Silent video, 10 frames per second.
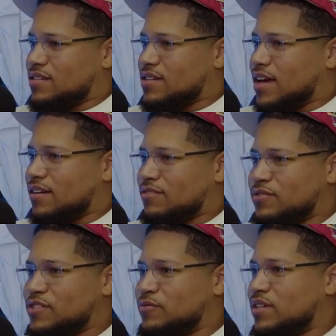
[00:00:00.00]
It's like
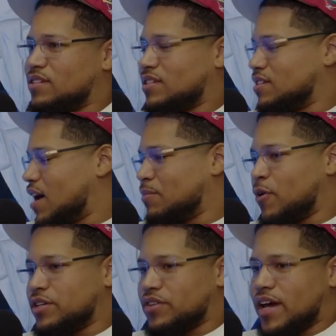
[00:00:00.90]
it's talking
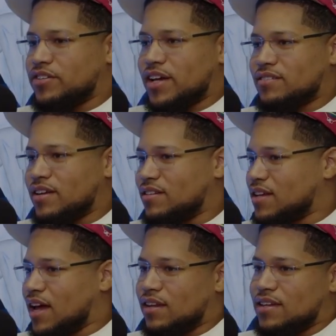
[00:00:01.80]
about Drake. Drake said it's
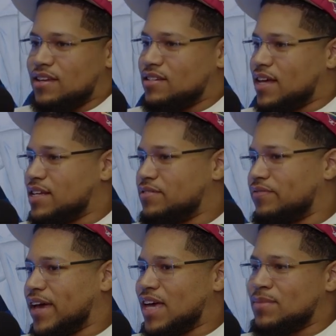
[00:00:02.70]
like these days
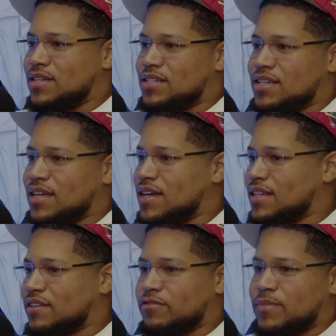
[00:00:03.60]
fame is
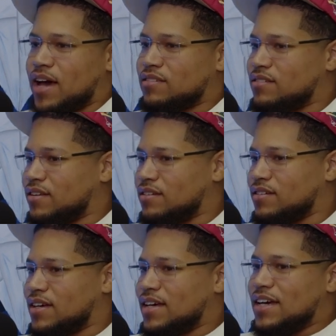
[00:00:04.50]
disconnected from
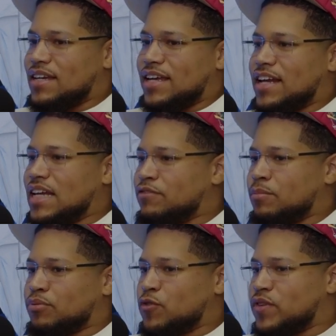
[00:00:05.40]
excellence. They didn't
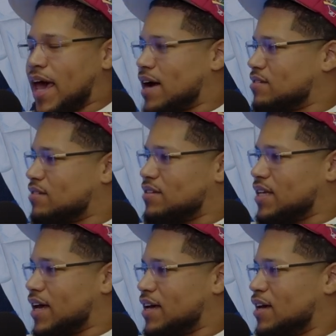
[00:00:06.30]
even prove the excellence
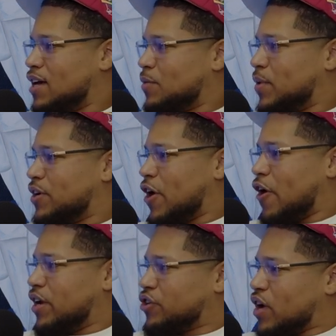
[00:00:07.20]
yet, but they're
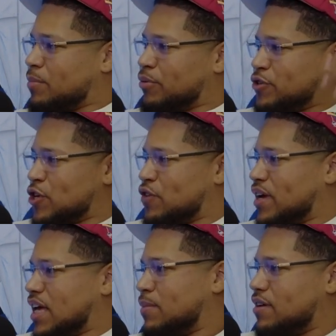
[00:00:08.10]
already trying to preserve
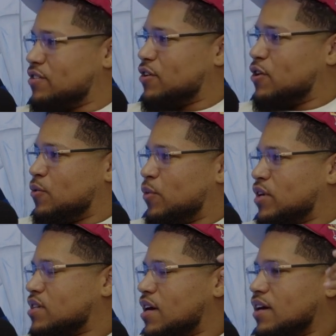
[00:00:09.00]
an image
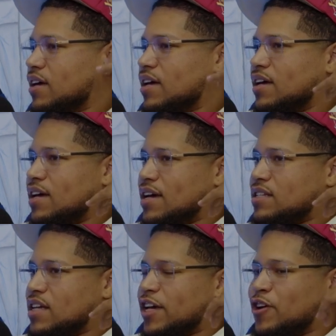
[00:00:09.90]
when it's like
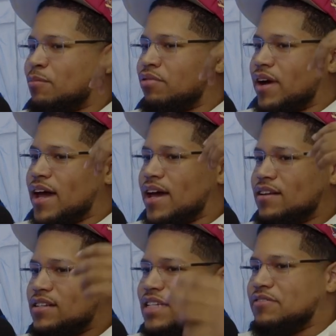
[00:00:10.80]
your
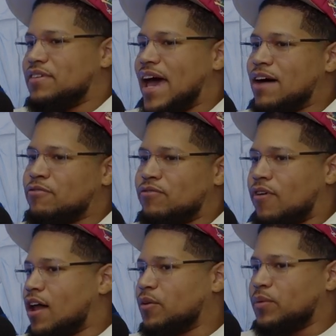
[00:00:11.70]
brand doesn't even have a
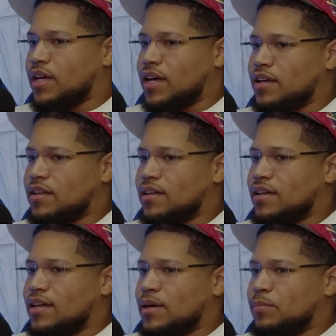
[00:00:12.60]
following yet.
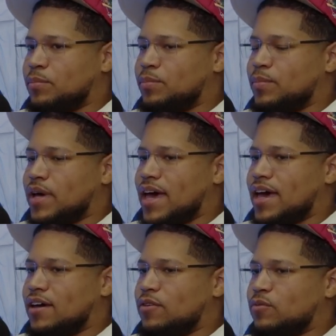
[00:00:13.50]

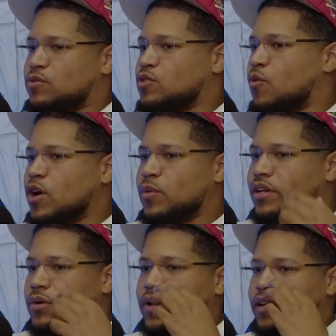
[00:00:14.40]
And so what are
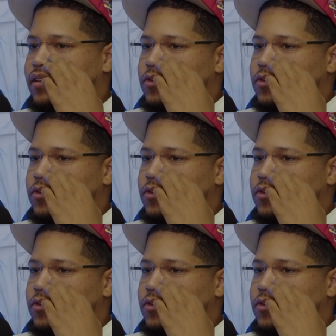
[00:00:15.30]
we doing?